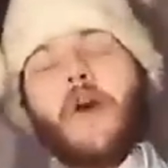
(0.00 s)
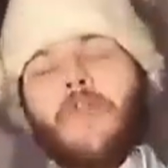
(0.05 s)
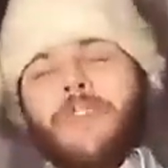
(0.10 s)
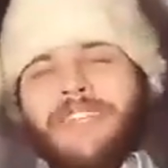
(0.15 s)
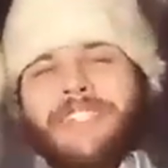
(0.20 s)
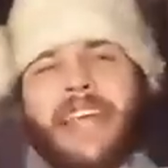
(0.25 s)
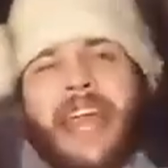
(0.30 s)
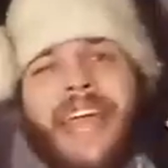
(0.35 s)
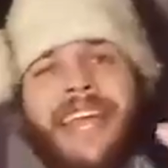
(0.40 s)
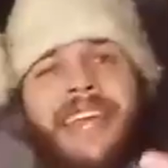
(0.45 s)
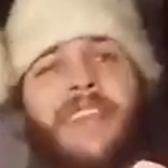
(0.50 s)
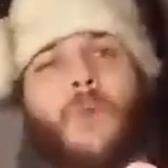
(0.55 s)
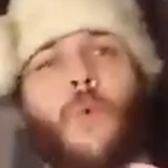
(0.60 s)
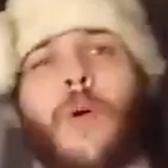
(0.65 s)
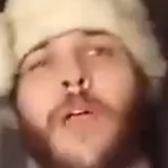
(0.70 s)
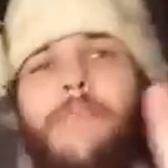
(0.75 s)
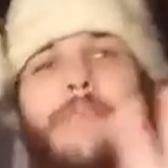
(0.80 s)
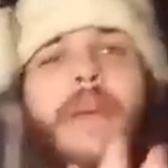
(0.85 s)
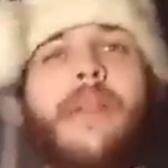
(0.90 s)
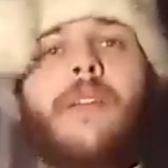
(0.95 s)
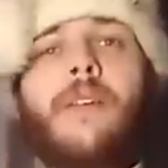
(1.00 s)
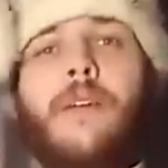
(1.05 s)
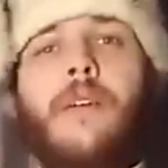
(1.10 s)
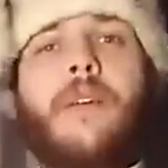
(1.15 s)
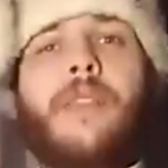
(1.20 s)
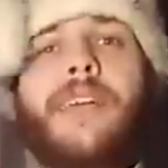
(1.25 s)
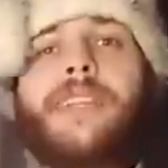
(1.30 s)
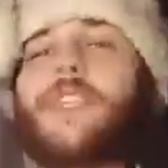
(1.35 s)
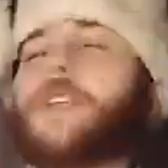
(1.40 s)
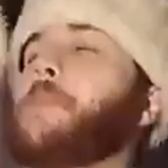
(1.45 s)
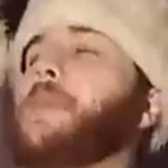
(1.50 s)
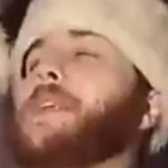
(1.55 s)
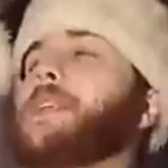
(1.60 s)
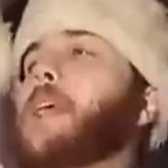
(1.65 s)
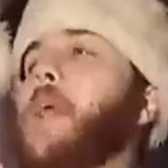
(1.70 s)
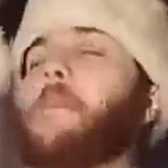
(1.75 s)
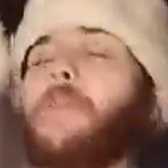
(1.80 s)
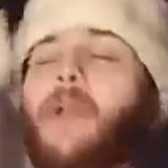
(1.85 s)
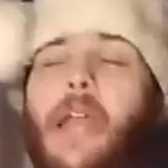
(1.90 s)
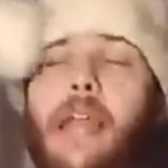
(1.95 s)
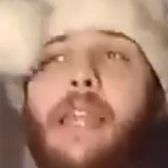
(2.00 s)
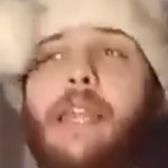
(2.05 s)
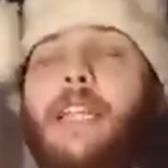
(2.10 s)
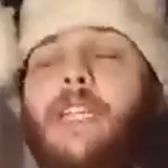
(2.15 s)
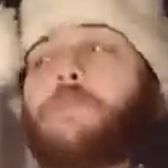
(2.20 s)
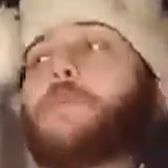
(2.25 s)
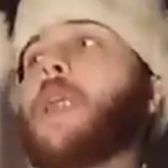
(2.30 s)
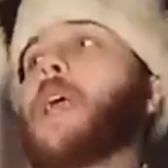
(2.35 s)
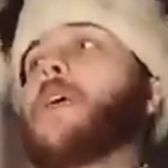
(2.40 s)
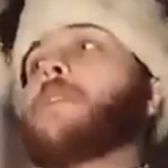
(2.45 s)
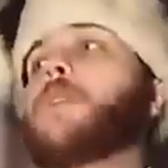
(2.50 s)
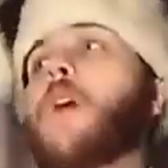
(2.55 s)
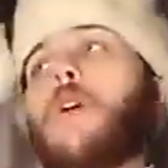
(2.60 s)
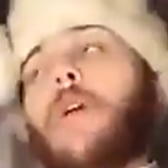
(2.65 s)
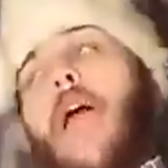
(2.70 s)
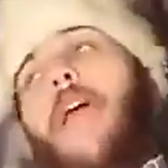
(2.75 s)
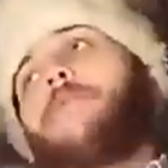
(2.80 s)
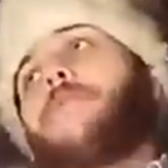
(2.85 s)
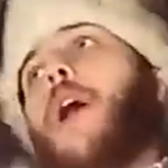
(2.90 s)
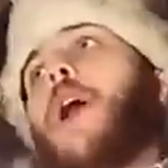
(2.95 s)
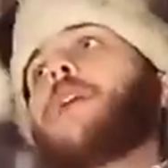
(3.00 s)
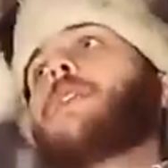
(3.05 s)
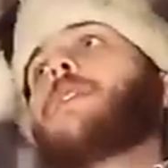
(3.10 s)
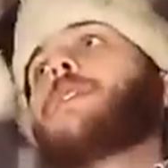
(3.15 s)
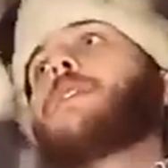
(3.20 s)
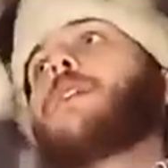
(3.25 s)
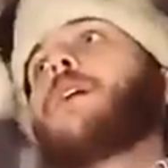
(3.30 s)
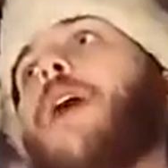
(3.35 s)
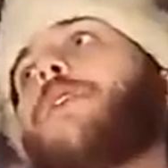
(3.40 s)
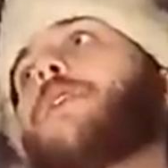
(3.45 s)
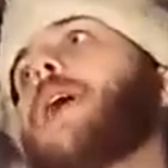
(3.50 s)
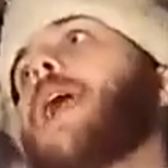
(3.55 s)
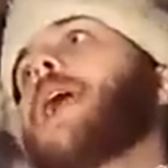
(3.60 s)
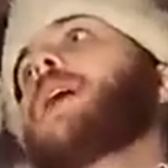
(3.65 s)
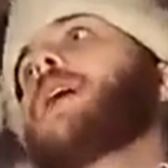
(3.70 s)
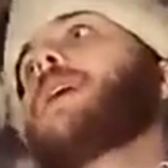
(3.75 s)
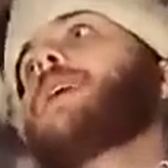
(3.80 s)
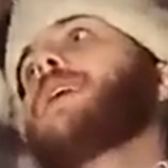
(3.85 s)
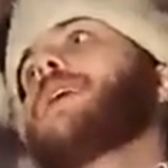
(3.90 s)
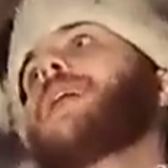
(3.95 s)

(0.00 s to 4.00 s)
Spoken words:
There's 8 women that should be completely disbelieved. Okay, fine. Okay.